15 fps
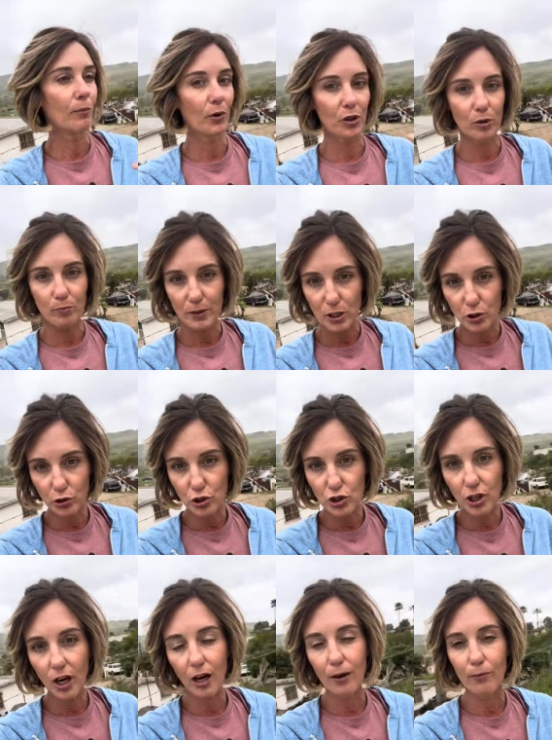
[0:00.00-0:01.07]
whether it be your
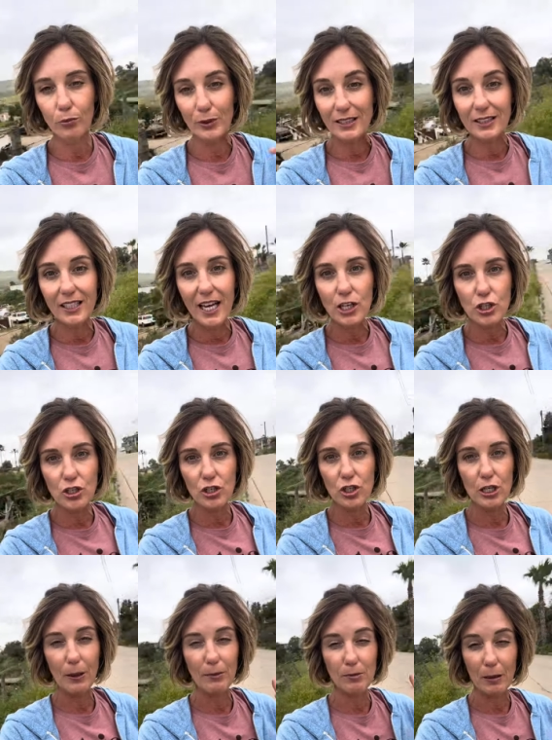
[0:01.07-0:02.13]
job, relationships.